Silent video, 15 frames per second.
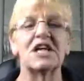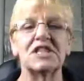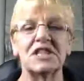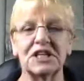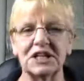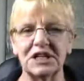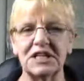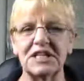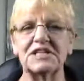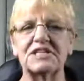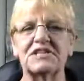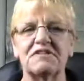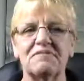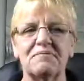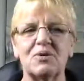the list
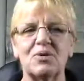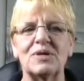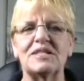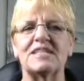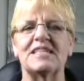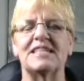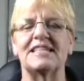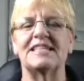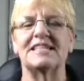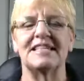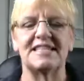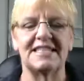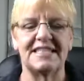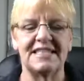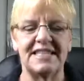of poisonings
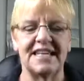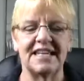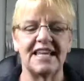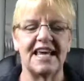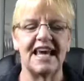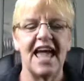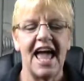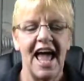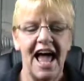is sickening,